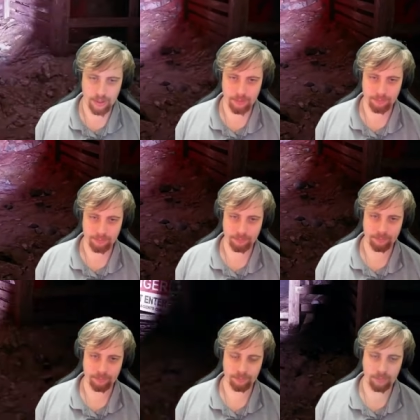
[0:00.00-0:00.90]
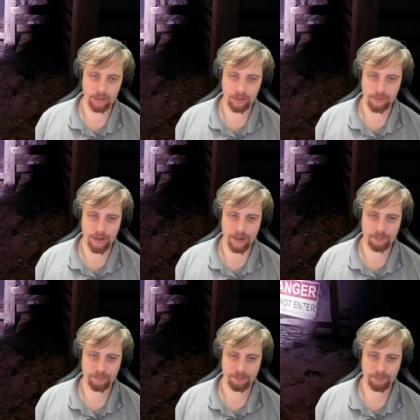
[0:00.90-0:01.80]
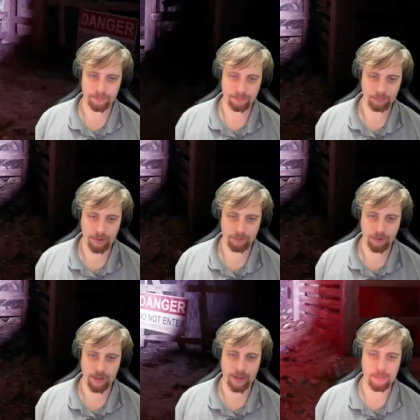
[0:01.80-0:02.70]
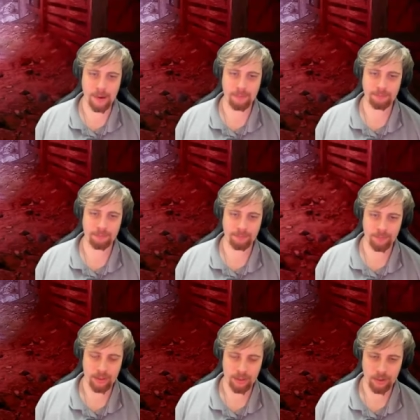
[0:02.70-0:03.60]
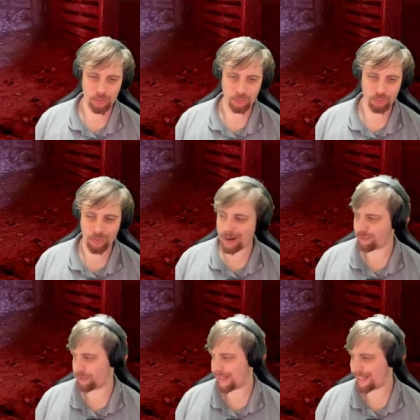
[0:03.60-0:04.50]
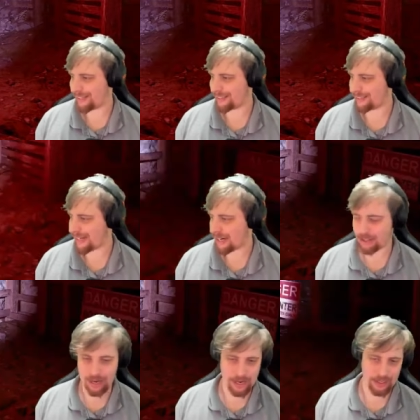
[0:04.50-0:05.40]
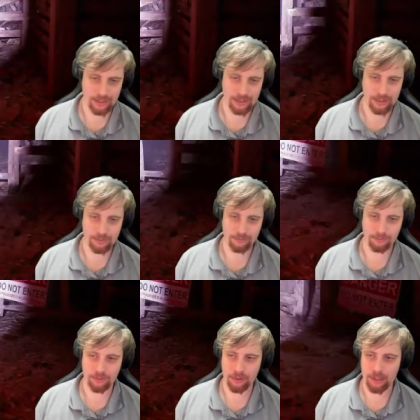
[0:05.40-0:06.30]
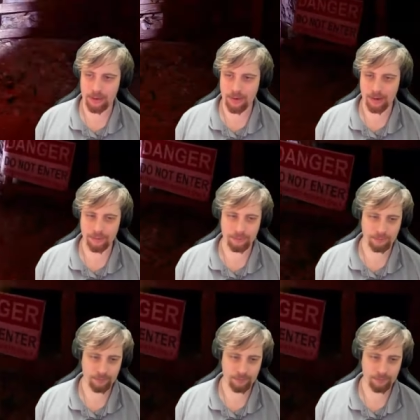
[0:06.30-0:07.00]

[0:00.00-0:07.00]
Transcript: Right here. Literally right here. Right in front of you, bro. Right in front of you. I don't know how you didn't see it. Look at that. Wow.